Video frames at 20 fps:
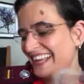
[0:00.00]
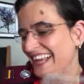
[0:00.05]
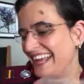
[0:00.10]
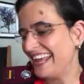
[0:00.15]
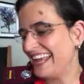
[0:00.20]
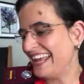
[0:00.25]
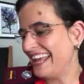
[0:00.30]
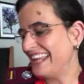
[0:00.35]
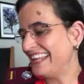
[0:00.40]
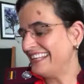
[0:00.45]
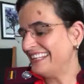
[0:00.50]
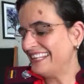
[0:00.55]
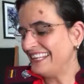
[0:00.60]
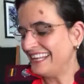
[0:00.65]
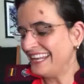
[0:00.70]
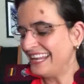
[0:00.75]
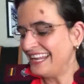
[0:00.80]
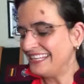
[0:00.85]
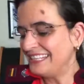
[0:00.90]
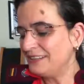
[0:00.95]
And
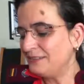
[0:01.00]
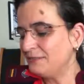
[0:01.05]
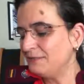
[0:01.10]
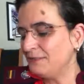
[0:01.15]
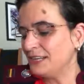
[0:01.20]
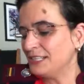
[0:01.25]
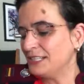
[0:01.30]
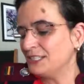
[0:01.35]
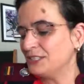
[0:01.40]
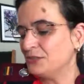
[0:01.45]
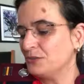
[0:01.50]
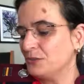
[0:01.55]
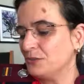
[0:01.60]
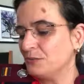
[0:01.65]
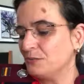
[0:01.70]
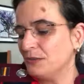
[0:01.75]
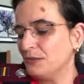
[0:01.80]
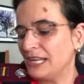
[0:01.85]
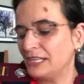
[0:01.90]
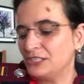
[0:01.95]
it affects your
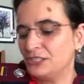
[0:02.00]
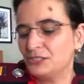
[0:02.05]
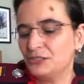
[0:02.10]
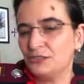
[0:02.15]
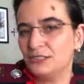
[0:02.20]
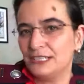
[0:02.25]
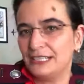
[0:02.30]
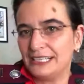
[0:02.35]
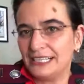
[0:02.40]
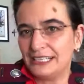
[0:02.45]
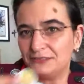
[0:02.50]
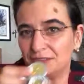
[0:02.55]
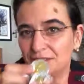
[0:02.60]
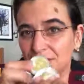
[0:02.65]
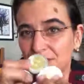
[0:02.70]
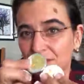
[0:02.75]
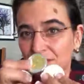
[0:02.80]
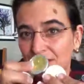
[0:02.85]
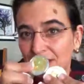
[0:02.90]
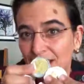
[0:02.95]
blood sugar
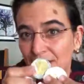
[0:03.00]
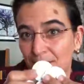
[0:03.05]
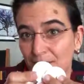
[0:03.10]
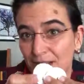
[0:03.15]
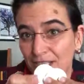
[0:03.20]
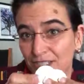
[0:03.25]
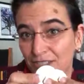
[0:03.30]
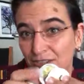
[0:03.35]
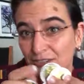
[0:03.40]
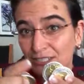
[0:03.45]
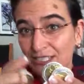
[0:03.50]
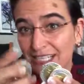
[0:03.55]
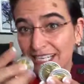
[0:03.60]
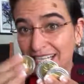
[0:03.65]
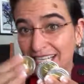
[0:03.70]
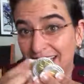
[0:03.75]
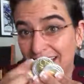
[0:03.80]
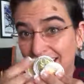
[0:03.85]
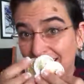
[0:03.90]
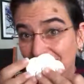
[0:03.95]
levels, how much you can
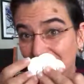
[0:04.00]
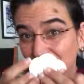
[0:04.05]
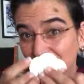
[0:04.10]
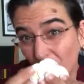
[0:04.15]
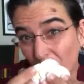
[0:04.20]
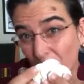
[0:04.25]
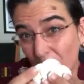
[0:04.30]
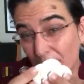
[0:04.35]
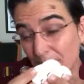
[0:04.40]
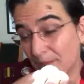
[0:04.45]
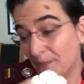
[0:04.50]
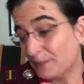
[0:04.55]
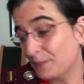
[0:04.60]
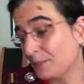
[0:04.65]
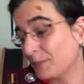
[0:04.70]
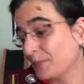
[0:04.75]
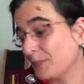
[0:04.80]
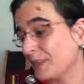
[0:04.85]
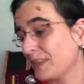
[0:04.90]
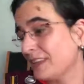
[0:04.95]
eat at a time.
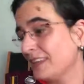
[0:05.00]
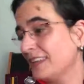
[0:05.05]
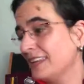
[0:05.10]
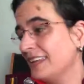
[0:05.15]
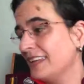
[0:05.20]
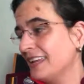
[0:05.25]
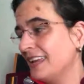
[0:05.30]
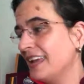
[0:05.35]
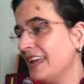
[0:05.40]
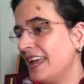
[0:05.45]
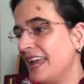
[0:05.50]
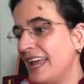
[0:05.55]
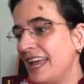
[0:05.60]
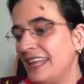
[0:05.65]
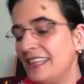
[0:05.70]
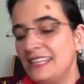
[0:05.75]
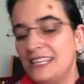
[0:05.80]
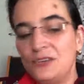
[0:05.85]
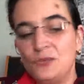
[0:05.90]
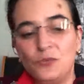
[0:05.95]

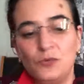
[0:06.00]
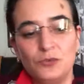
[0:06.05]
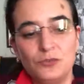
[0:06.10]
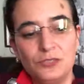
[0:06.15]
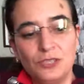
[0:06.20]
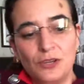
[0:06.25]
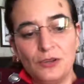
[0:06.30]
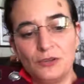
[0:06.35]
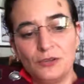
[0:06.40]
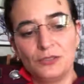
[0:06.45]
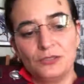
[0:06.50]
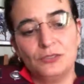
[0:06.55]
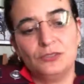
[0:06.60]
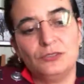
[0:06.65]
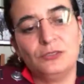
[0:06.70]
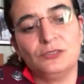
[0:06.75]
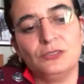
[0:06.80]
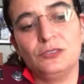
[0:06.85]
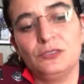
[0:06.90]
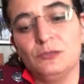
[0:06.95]
And then also
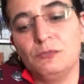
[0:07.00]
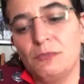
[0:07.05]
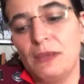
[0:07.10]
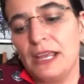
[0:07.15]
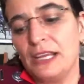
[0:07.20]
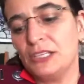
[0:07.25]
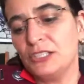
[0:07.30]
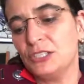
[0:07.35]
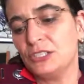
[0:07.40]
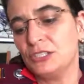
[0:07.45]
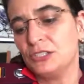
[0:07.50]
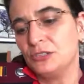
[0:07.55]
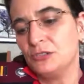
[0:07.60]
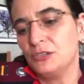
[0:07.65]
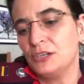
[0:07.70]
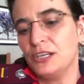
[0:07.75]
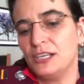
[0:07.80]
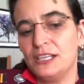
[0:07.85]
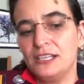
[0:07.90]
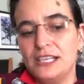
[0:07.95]
to make
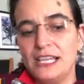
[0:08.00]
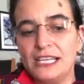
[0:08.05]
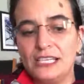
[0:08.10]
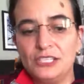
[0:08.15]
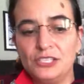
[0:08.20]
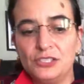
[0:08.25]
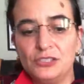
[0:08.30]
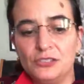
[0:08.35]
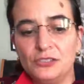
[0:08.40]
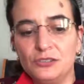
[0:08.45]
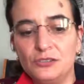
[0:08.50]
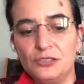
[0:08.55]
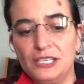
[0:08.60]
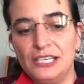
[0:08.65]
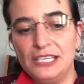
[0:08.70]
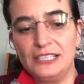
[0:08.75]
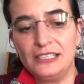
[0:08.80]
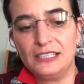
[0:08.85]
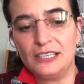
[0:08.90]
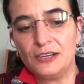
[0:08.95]
sure that you
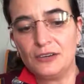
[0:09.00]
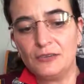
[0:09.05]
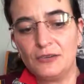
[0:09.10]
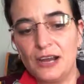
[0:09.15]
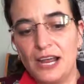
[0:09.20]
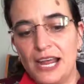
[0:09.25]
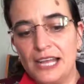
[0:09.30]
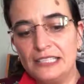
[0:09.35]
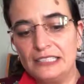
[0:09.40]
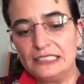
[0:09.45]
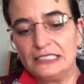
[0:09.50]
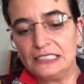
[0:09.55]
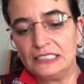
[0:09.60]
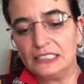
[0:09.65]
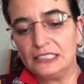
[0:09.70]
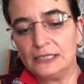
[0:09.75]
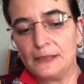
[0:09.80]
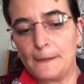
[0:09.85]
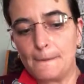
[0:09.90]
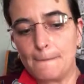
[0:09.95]
eat the right